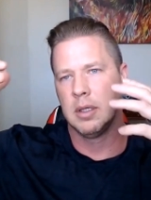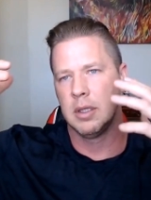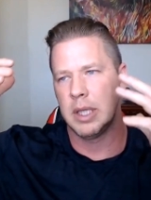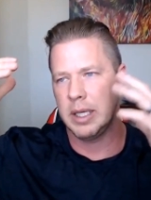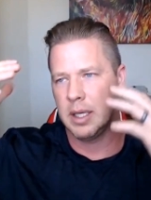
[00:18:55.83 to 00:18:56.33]

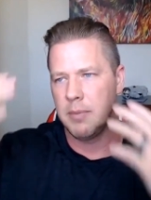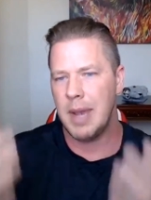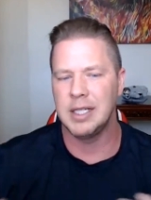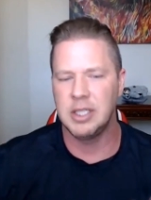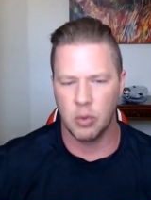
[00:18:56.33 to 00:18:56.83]
like
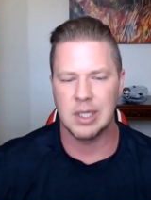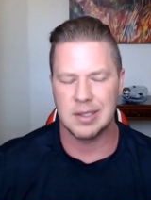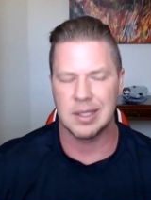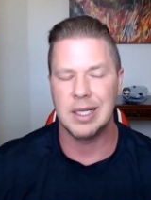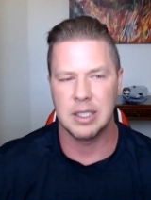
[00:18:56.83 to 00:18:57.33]
imagine what
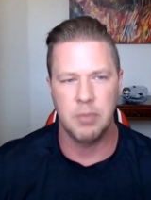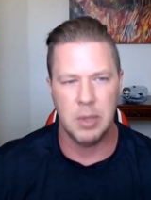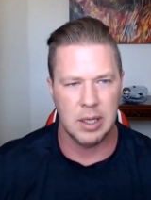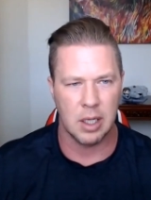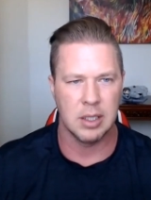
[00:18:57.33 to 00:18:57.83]
it's like to
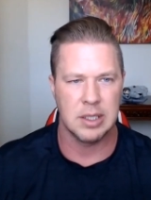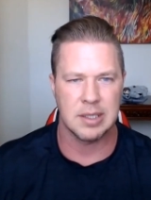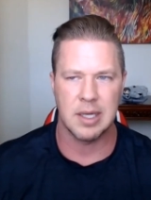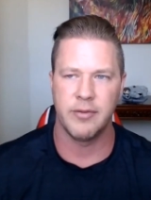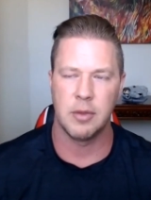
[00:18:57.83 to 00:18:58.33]
be there it
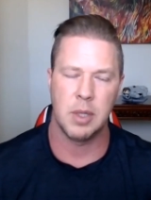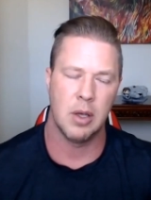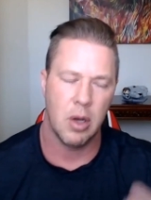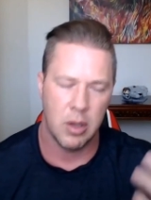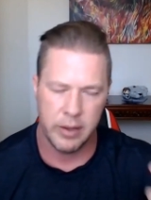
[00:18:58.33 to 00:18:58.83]
doesn't have to be
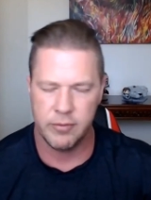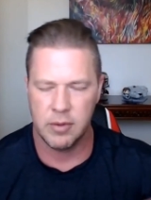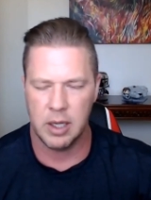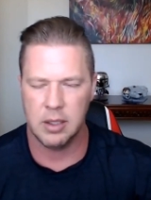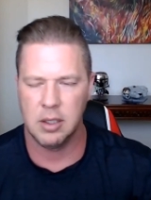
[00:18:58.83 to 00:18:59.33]
oh i've
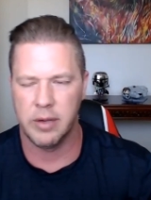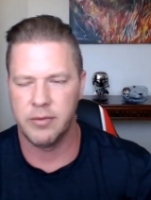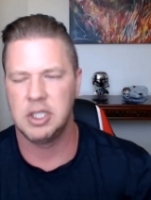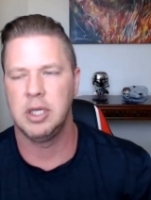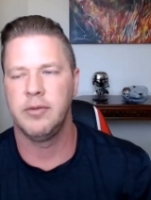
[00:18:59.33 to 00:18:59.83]
you know i've
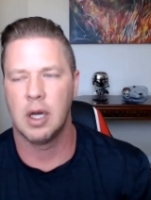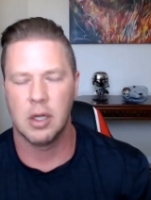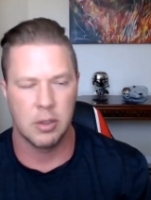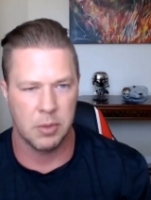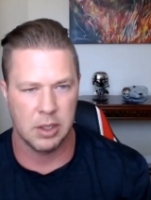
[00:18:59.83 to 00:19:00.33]
achieved a
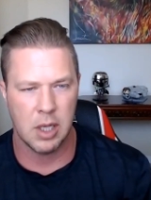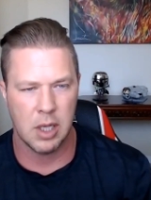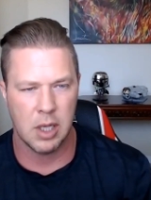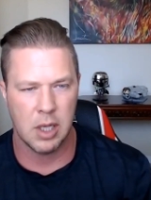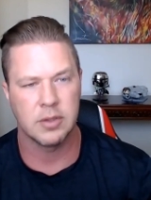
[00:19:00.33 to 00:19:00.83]
hundred million
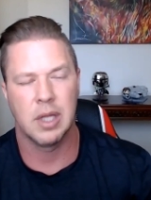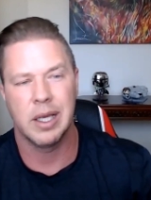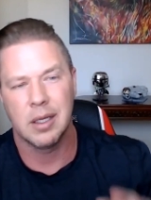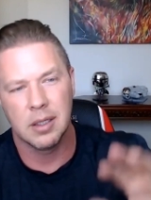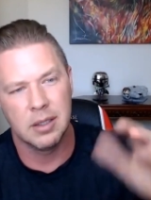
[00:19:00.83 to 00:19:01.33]
dollars
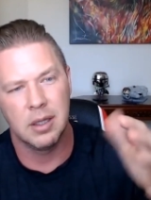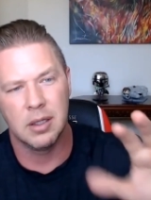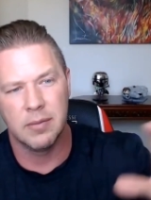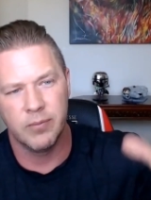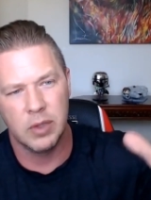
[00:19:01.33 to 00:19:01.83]
like
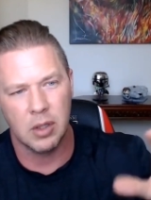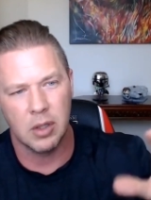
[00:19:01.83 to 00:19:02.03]
you